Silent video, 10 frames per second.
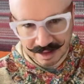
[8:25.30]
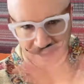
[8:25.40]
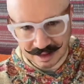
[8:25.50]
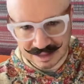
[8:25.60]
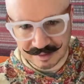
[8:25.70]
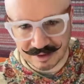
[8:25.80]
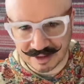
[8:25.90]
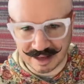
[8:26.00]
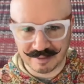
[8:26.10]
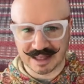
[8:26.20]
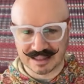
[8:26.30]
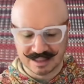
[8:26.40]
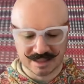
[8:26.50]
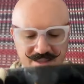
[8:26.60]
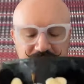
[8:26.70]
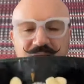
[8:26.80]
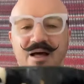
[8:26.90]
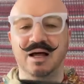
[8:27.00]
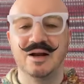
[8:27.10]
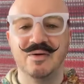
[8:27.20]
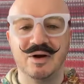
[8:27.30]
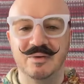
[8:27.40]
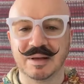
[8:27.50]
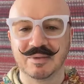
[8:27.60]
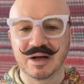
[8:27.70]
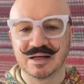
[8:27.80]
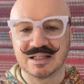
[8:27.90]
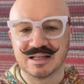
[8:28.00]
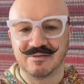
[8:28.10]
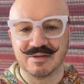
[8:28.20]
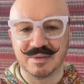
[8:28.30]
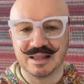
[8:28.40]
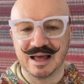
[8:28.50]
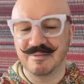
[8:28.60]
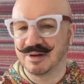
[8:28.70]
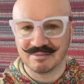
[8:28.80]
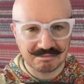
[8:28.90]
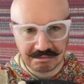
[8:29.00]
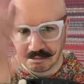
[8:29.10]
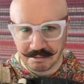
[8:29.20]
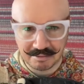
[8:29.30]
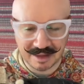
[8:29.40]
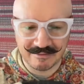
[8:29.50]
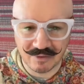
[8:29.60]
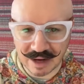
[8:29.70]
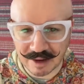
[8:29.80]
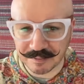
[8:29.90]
thing because I know a lot of people kind of stuff them in there, but they fall out.